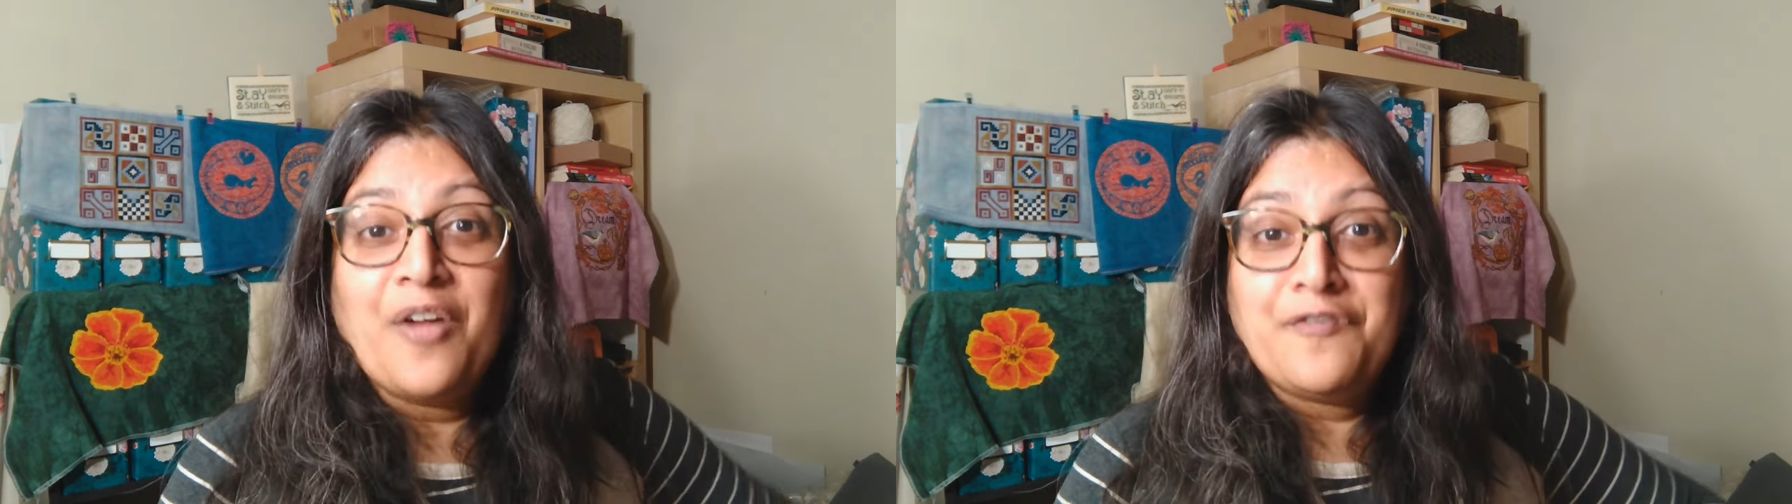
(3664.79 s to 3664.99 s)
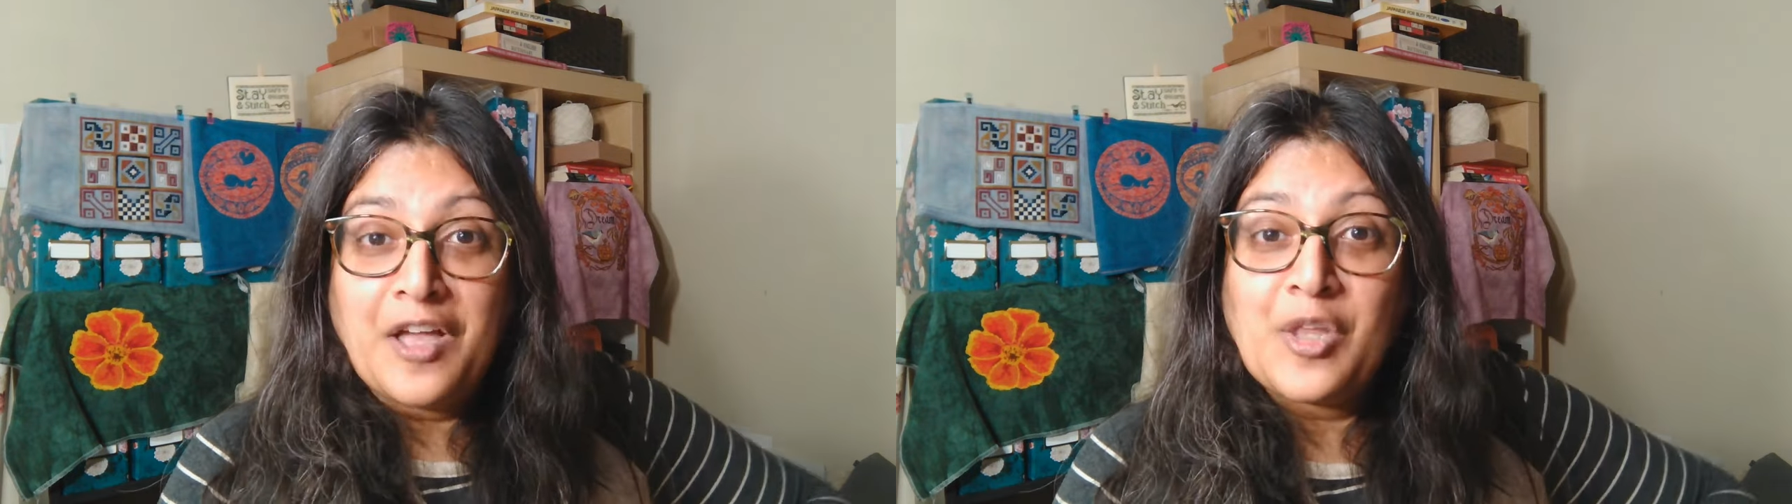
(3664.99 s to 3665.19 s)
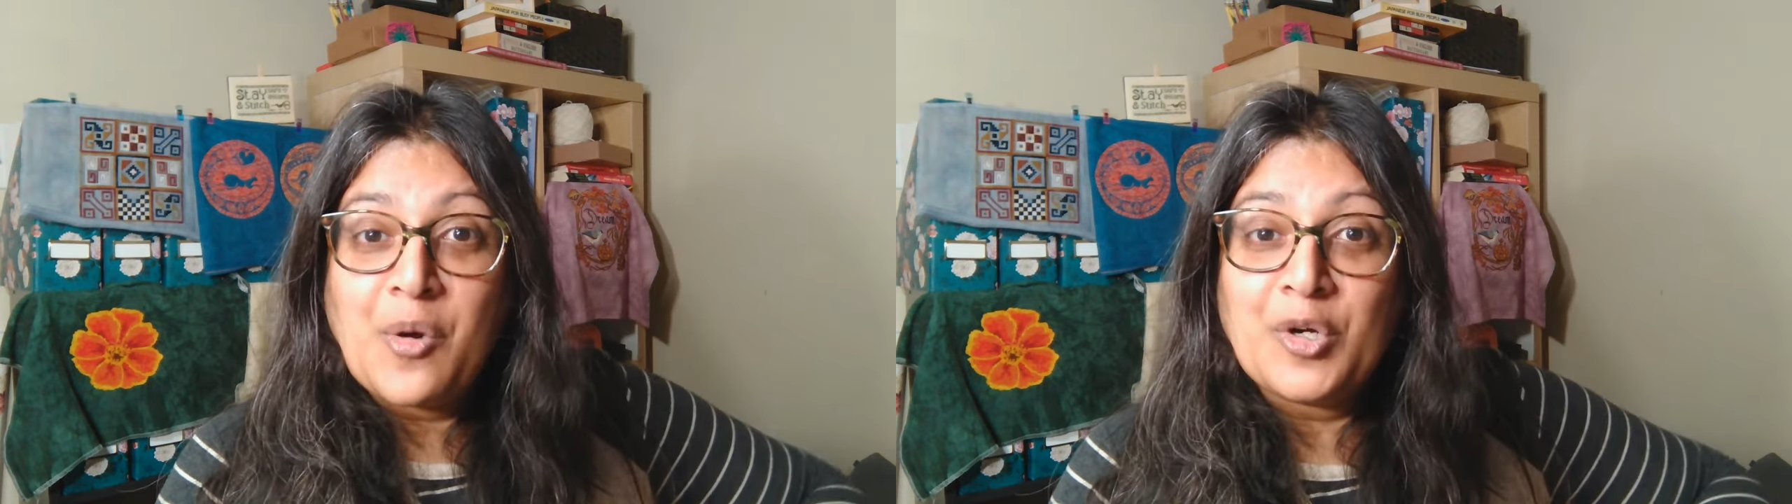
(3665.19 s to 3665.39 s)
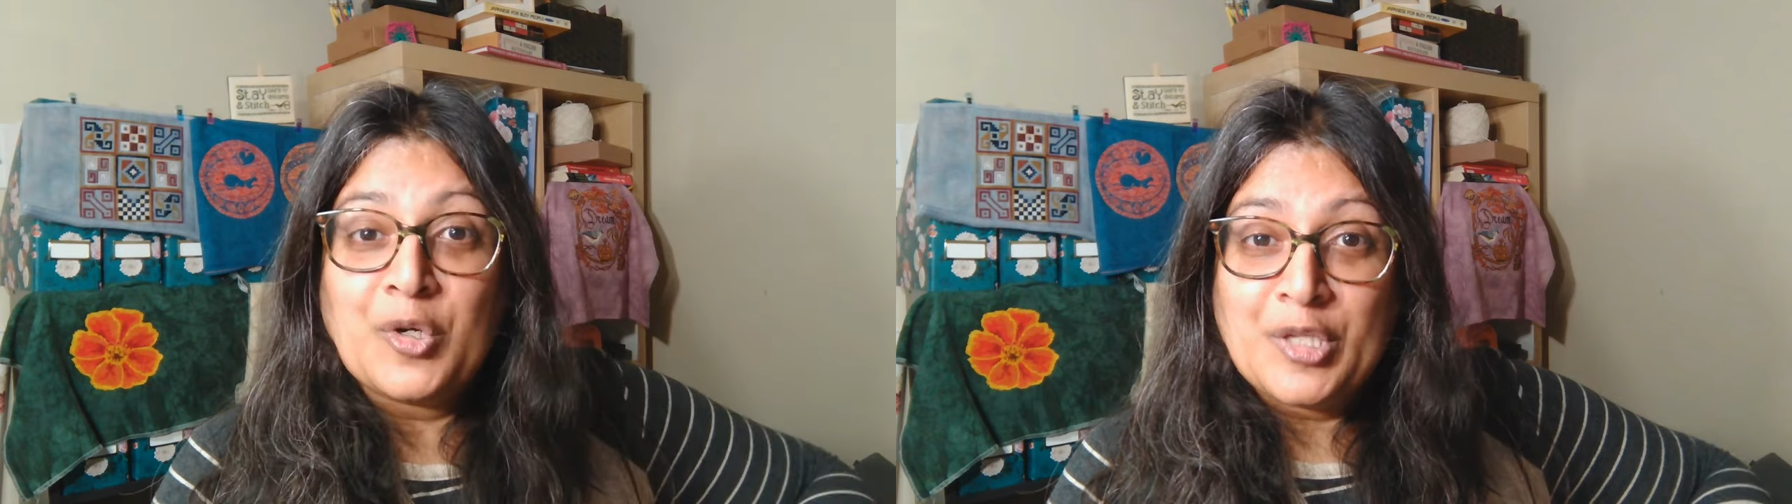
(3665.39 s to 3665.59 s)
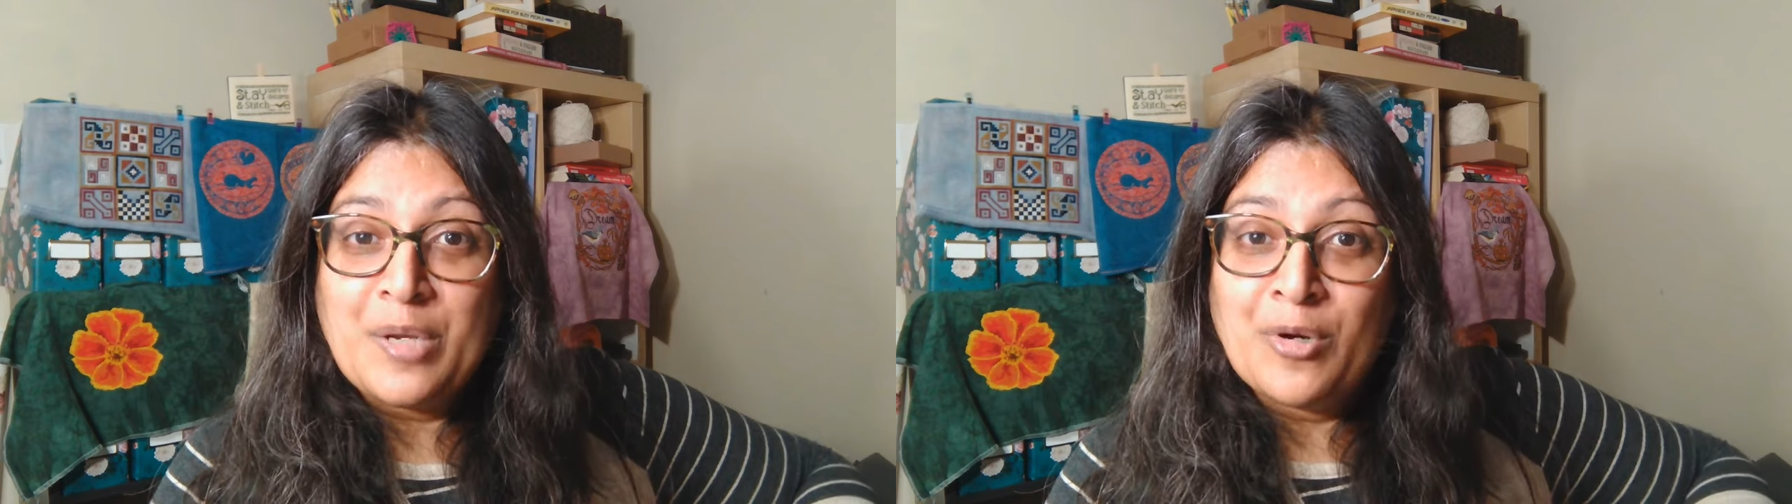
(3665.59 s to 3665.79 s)
early bird
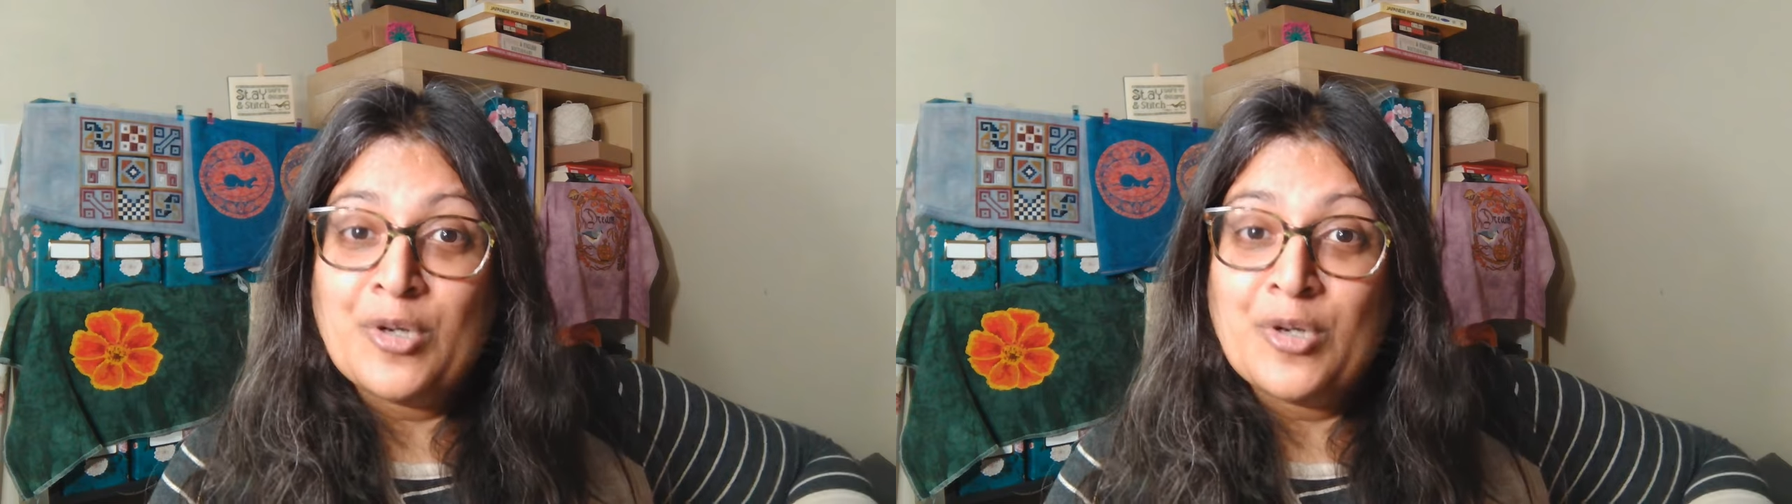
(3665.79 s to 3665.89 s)
stitcher.